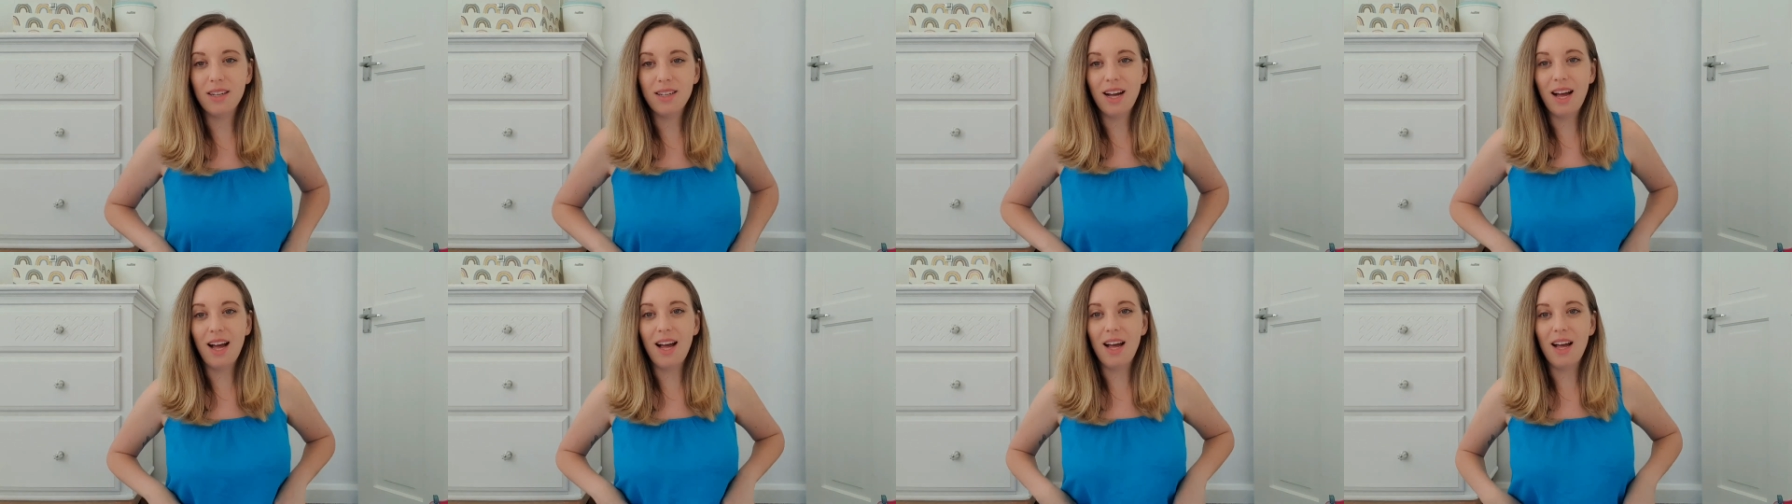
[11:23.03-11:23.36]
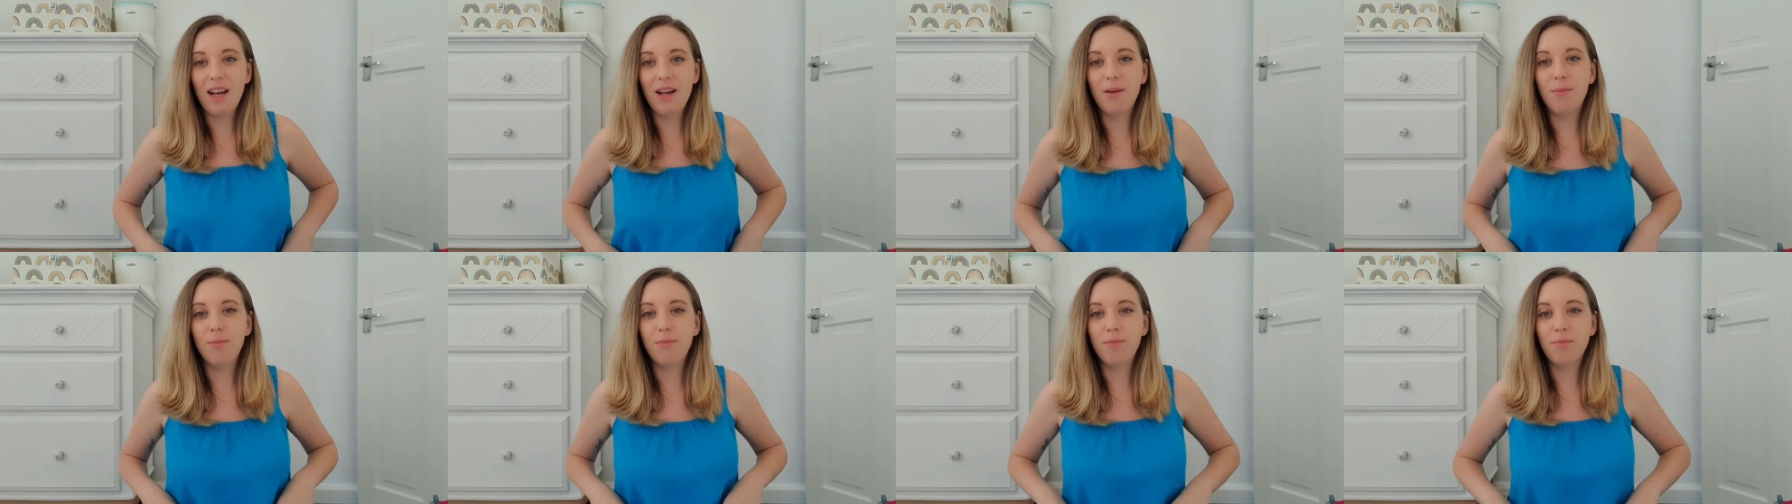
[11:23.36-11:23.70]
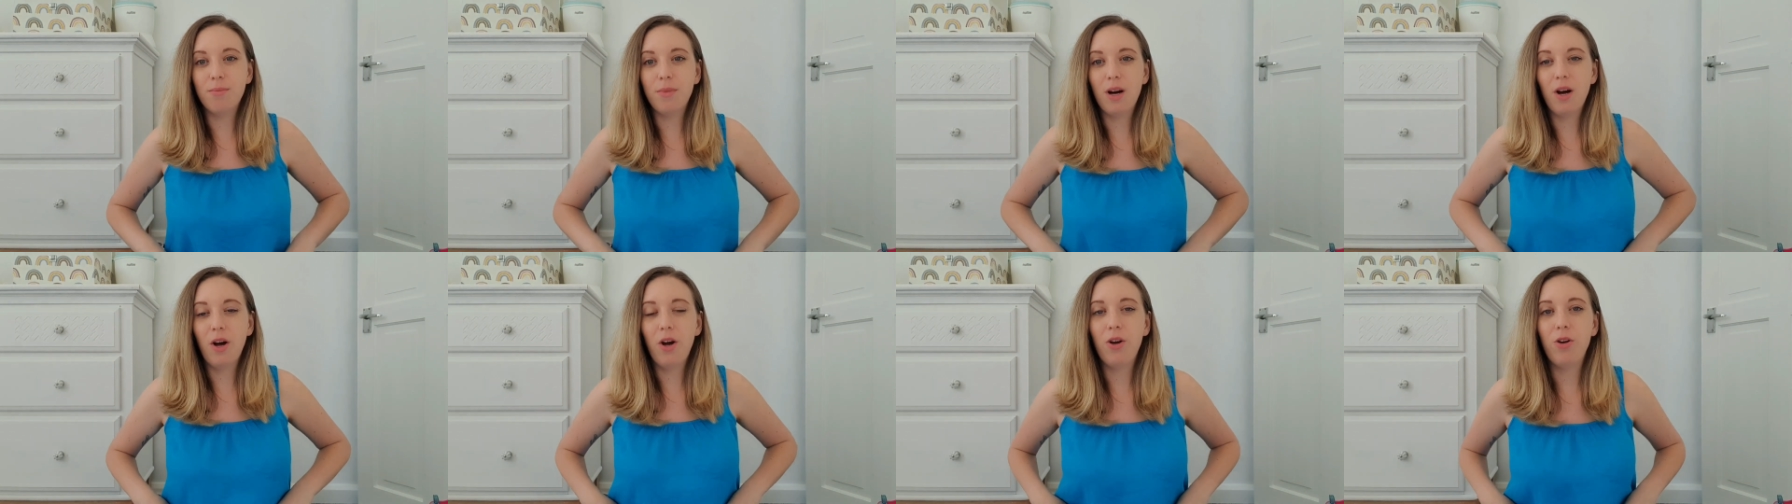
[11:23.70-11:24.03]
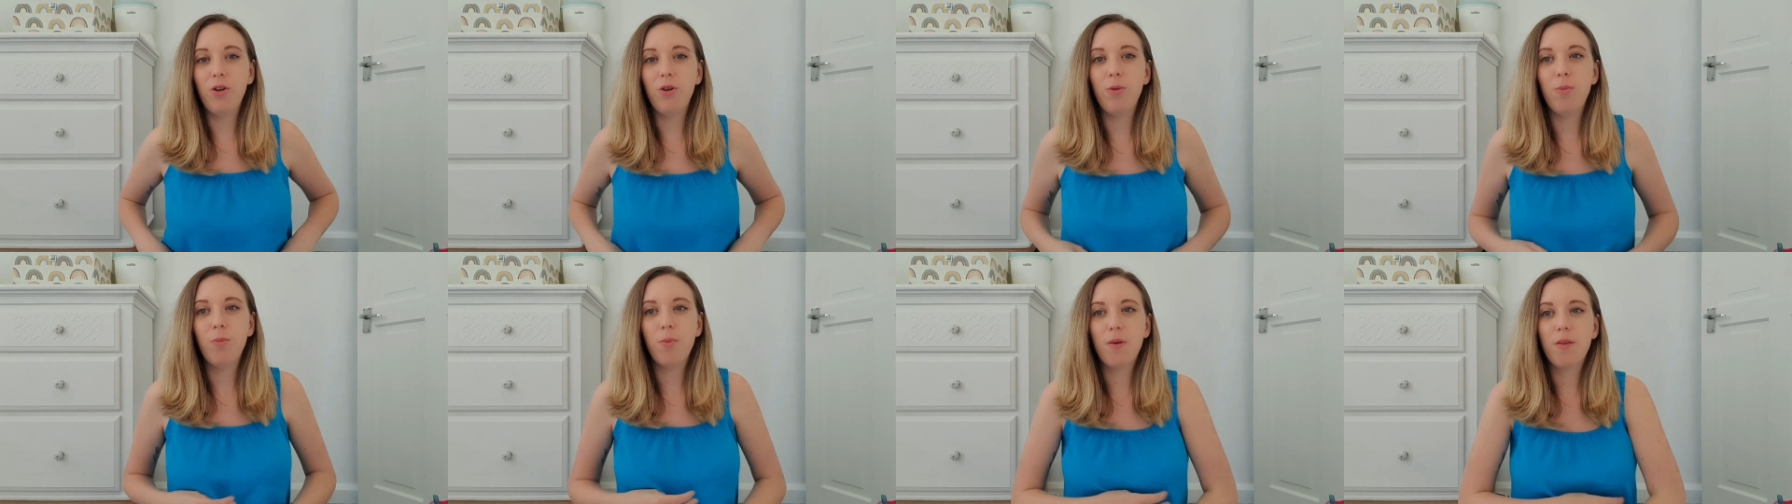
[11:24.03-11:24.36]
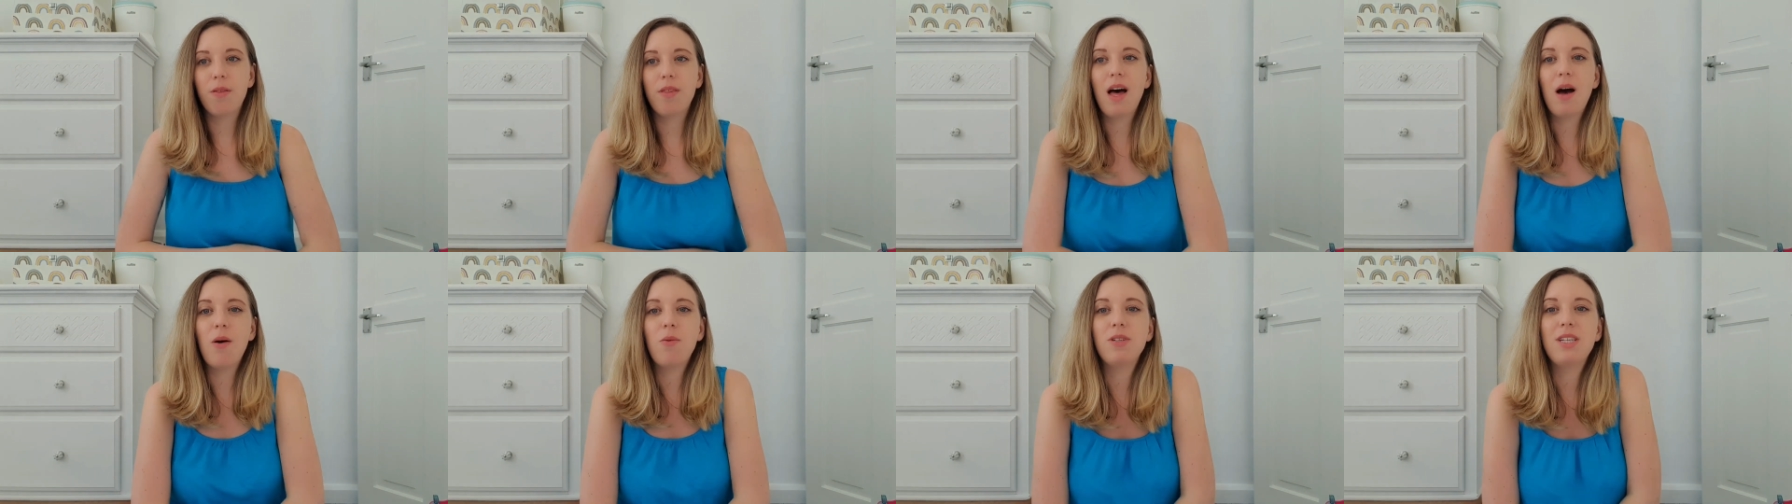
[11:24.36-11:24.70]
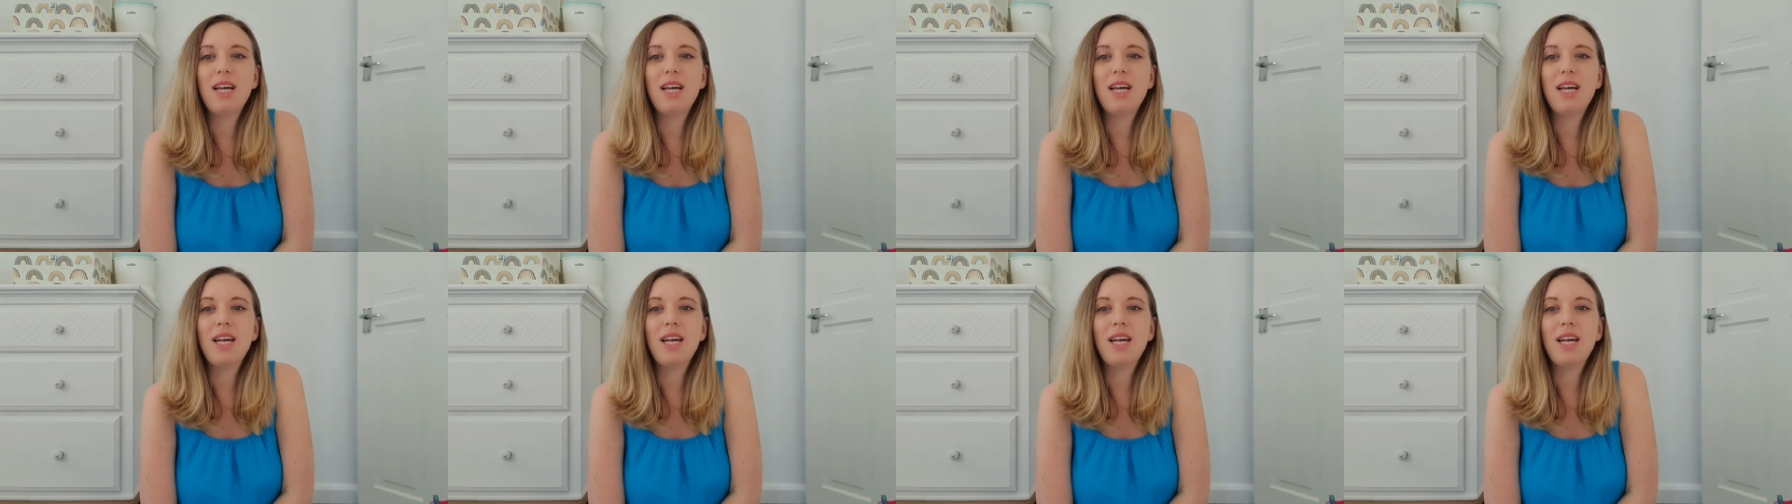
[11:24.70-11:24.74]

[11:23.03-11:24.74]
I hope that would